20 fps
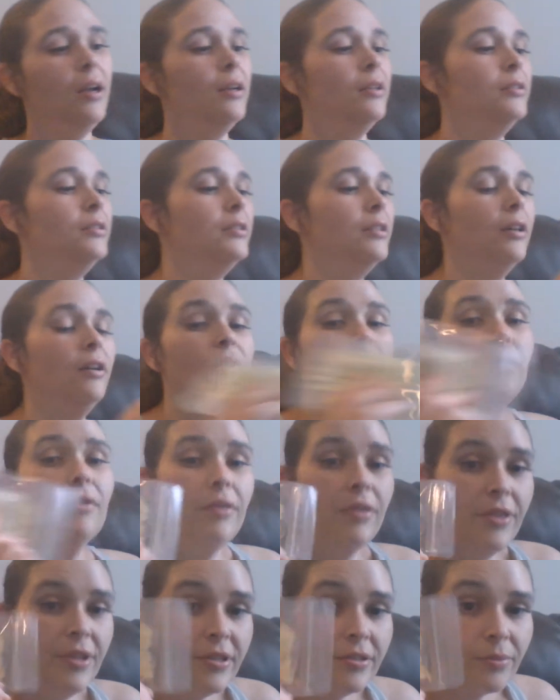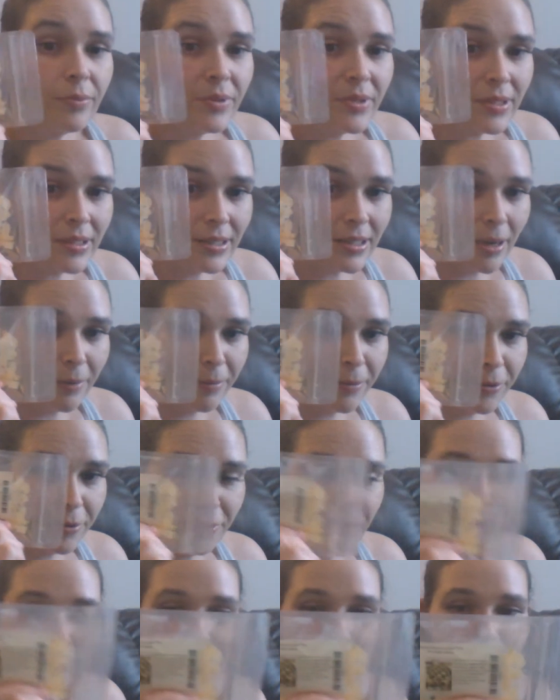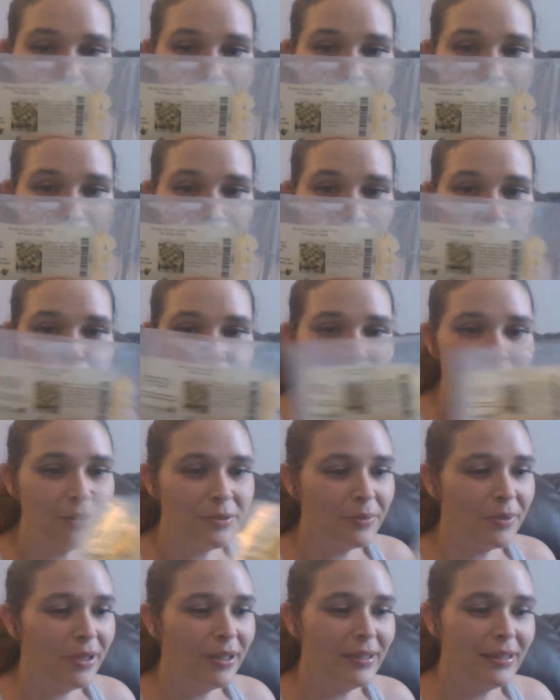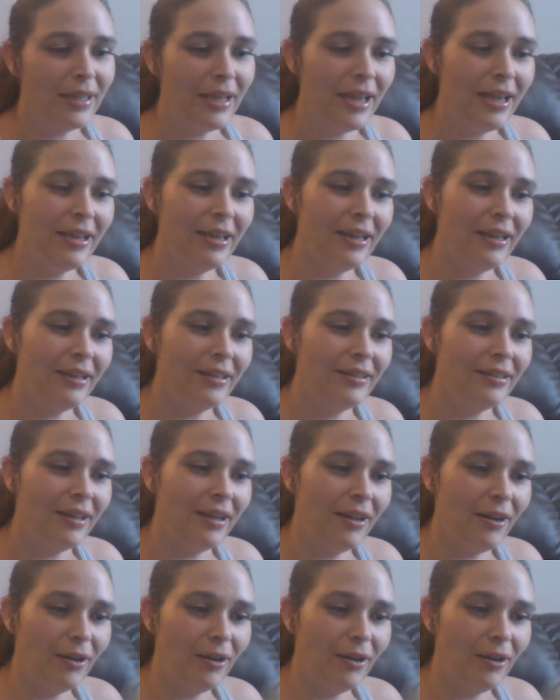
So this was a separate order from my previous one, and I